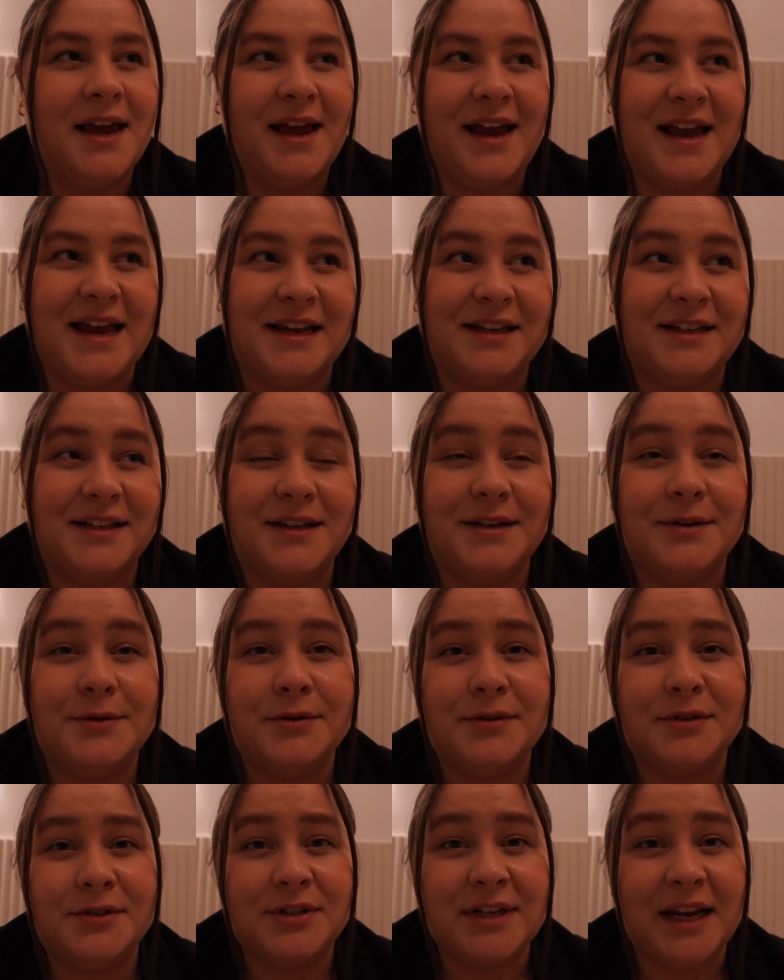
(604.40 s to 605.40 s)
a
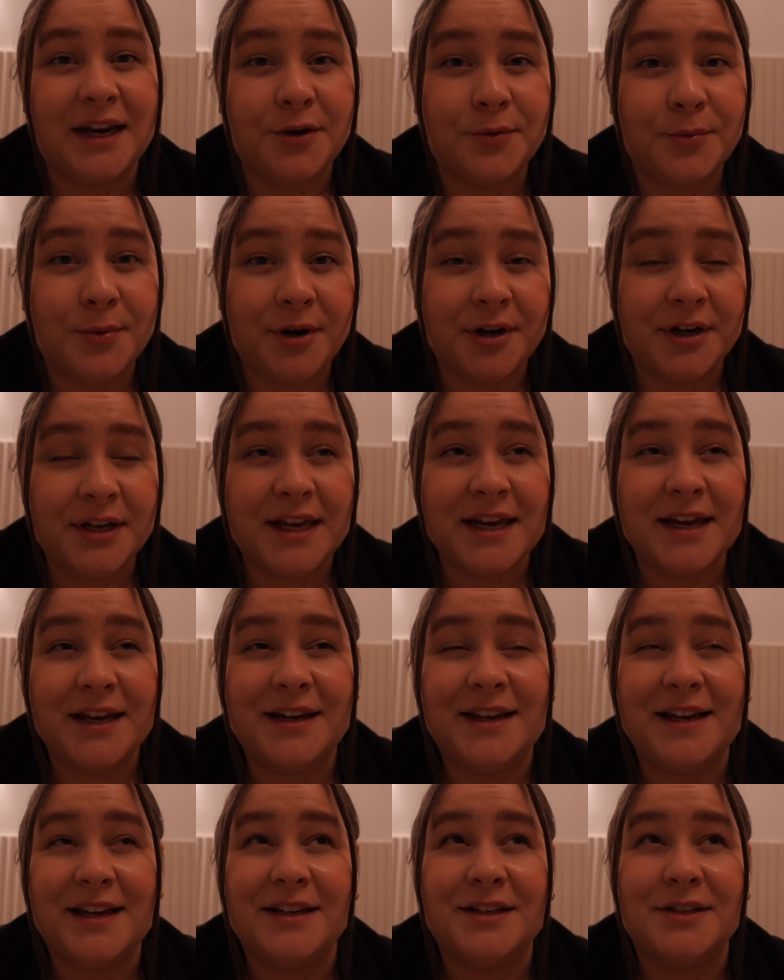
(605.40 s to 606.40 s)
shadow
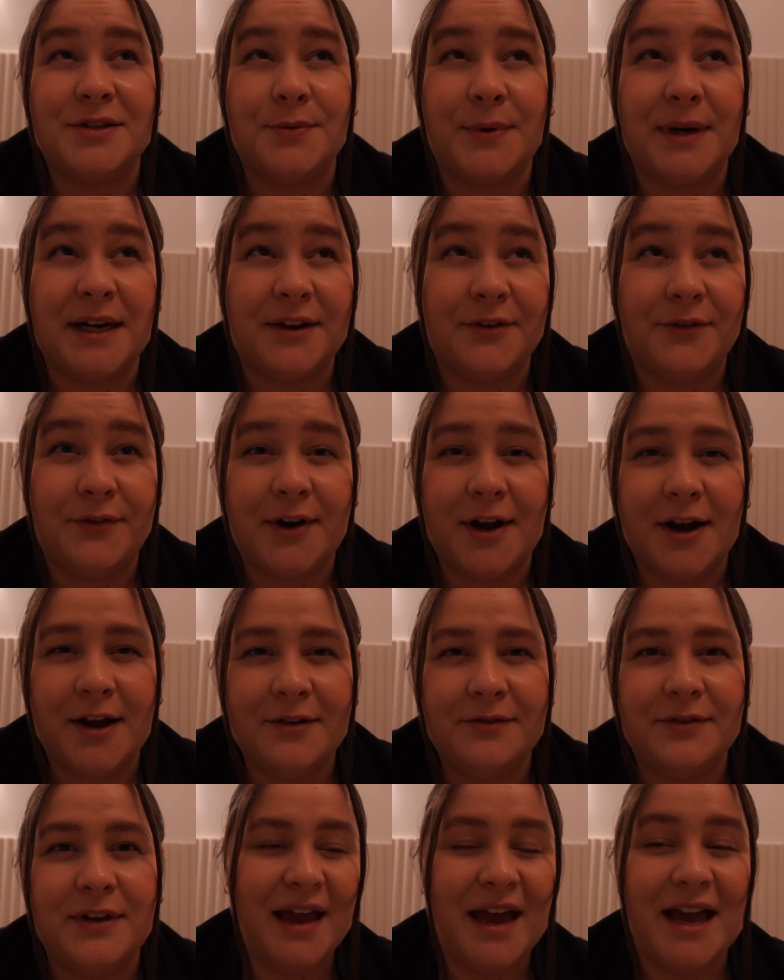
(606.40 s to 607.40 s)
working in
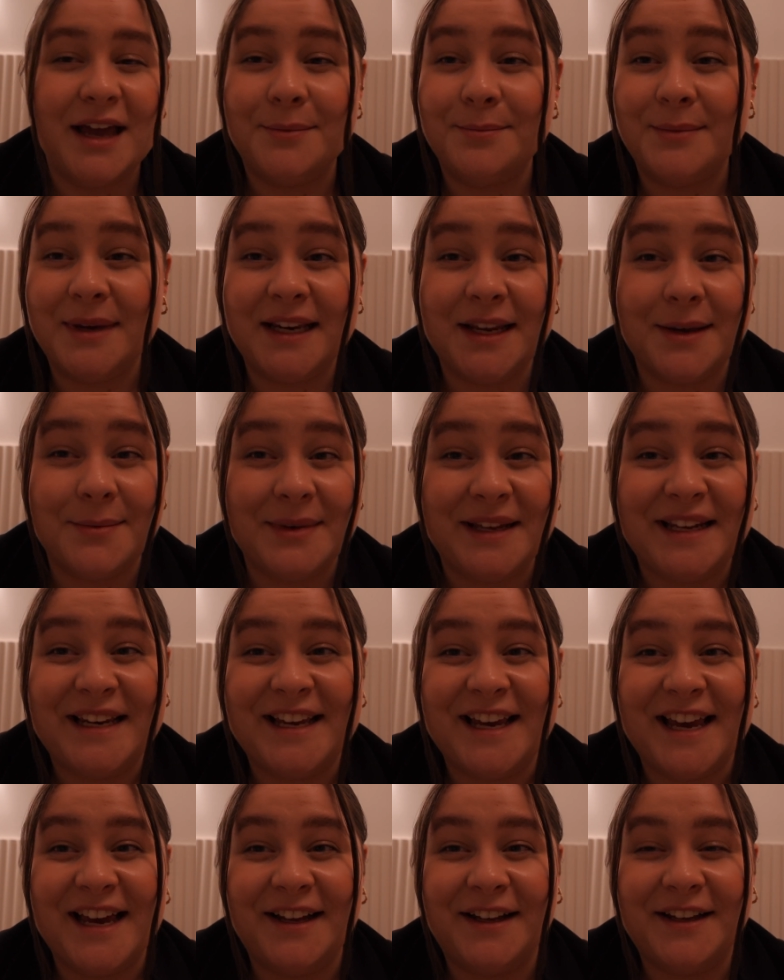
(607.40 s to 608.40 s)
25 and many mini
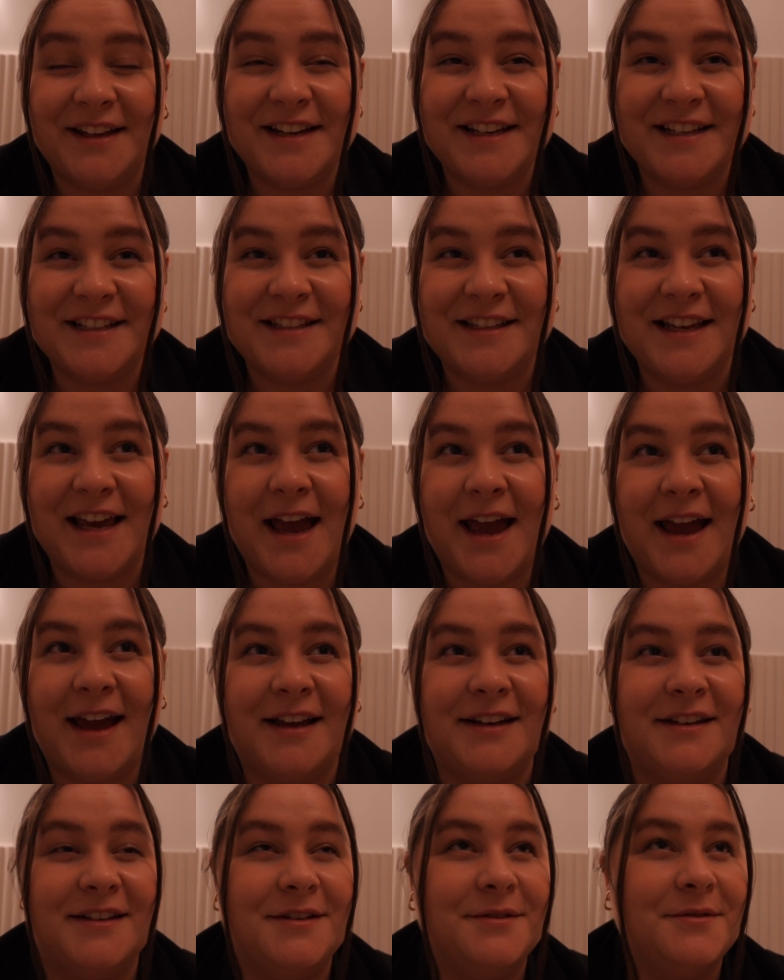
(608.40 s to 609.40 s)
Kellys
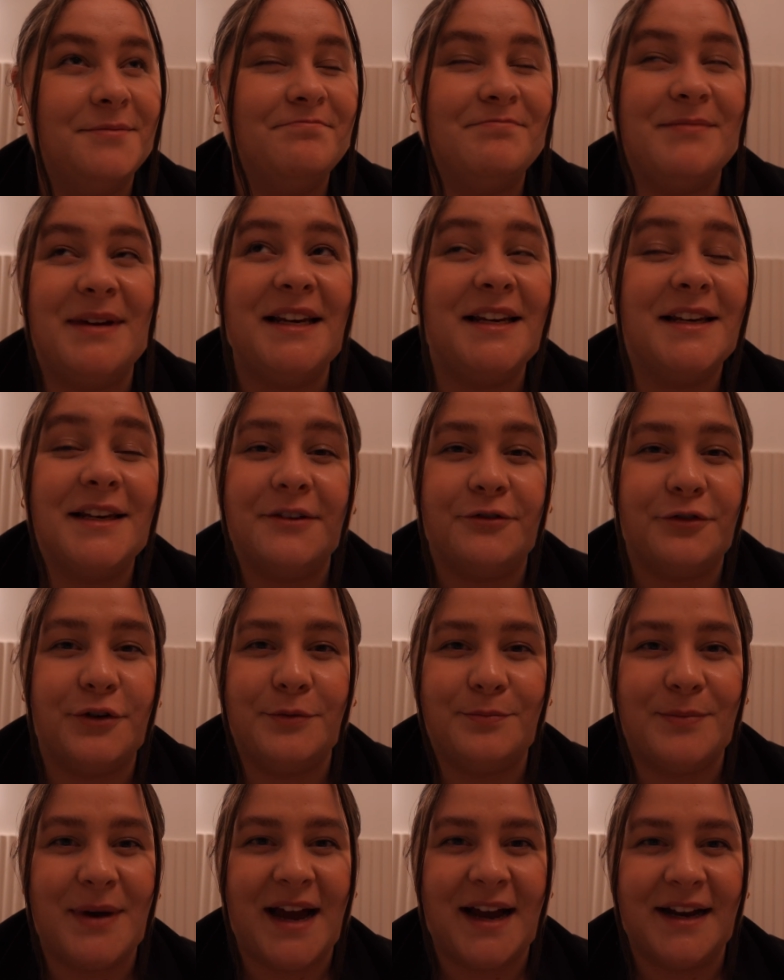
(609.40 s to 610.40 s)
and many
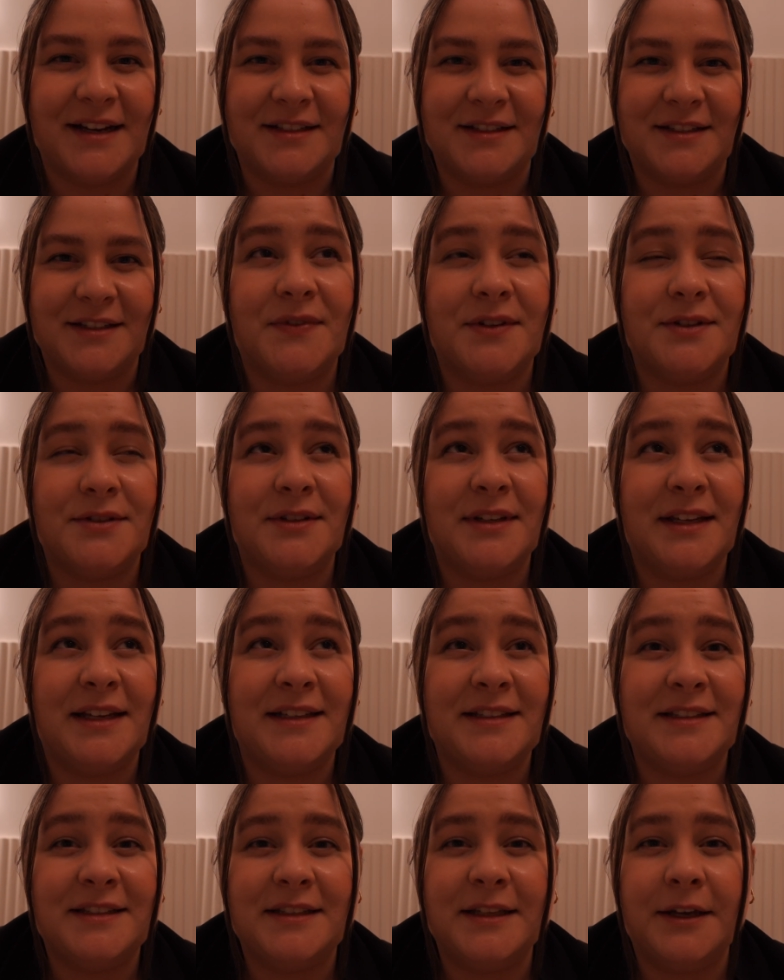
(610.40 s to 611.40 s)
different bags, so
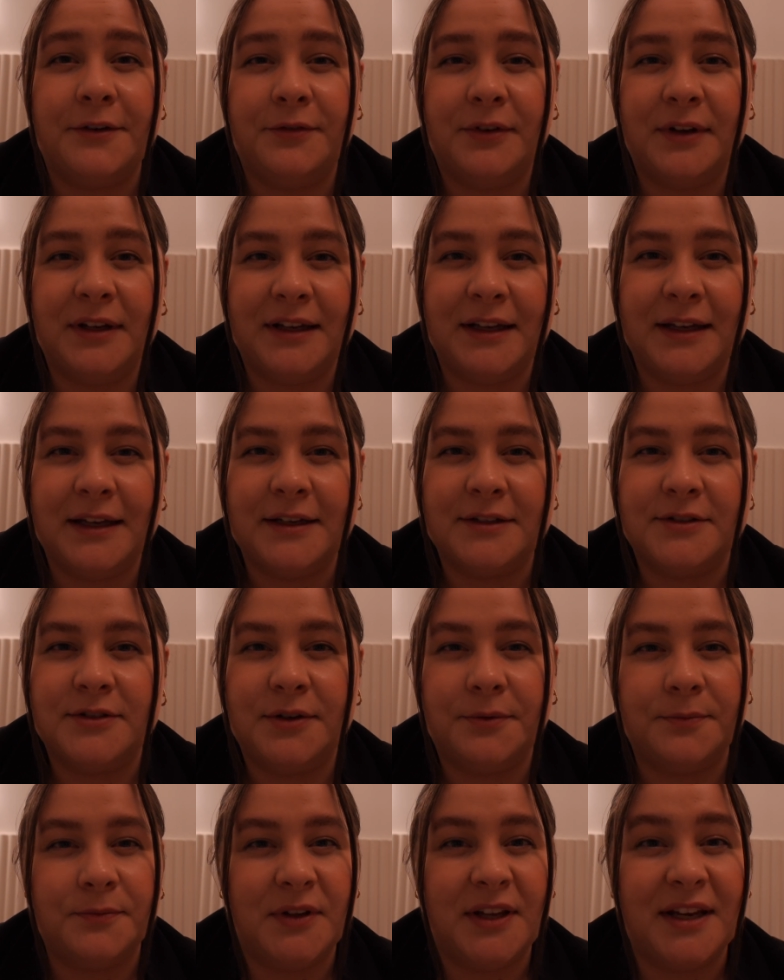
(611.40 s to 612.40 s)
that's definitely
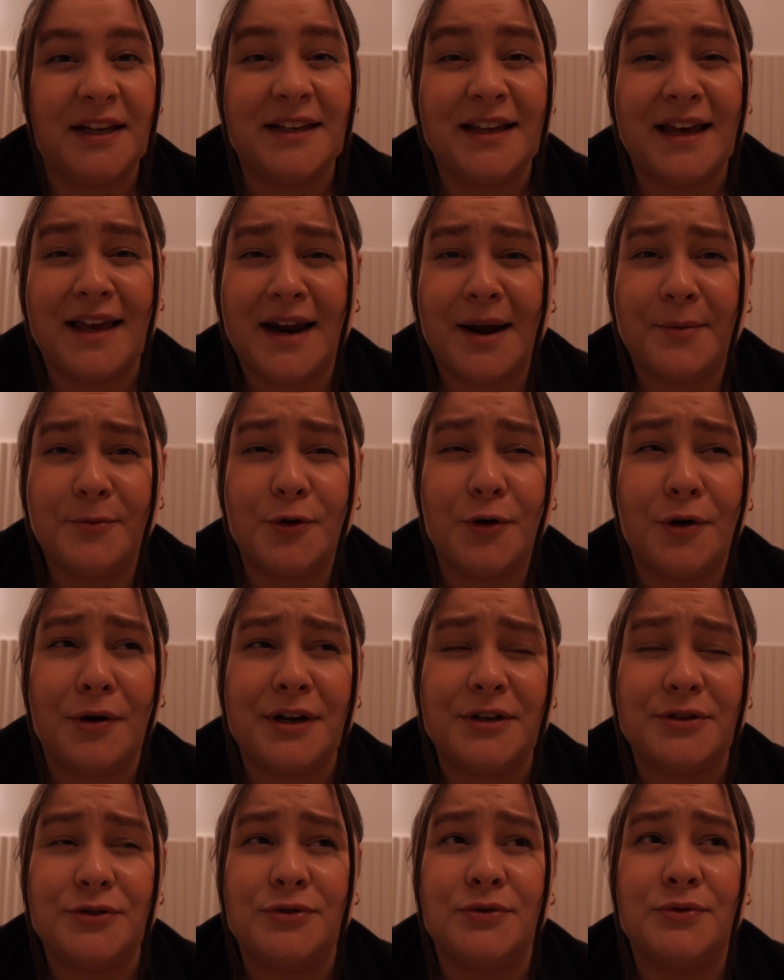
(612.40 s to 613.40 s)
something that I'm
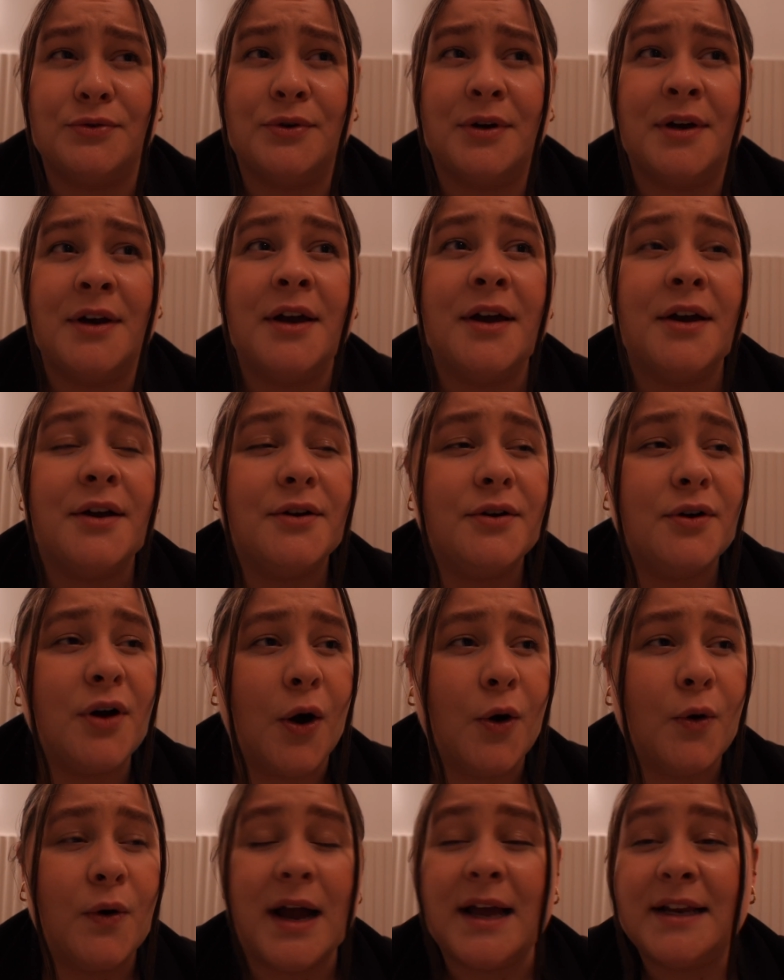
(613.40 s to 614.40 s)
going to
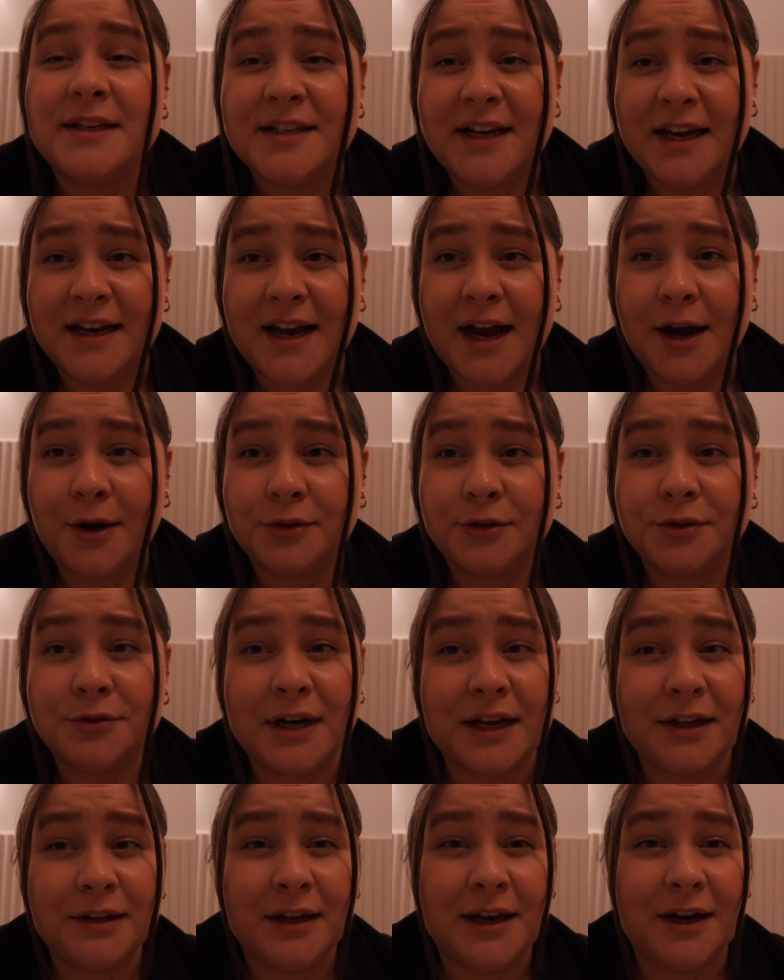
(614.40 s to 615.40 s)
go and check out
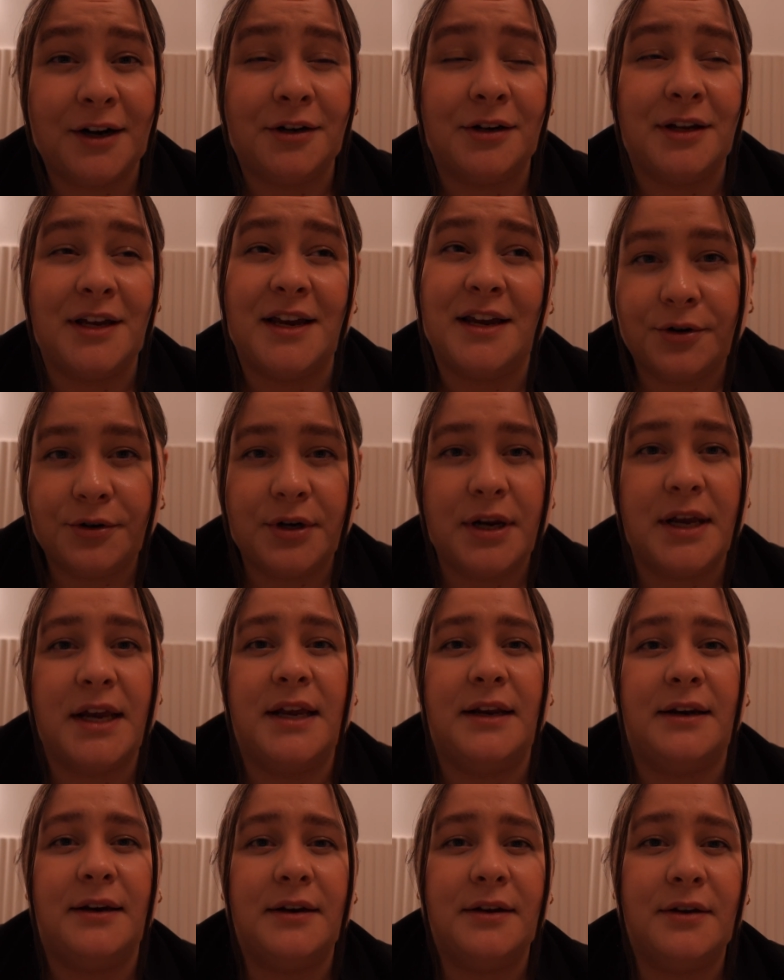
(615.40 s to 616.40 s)
regularly here
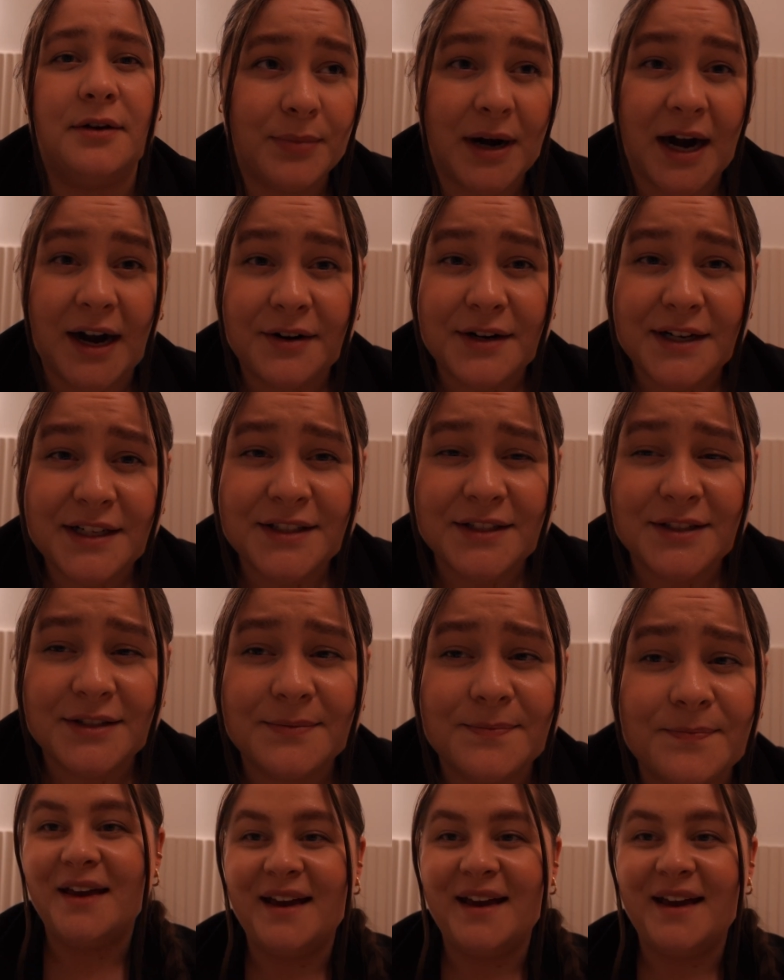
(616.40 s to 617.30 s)
in Paris.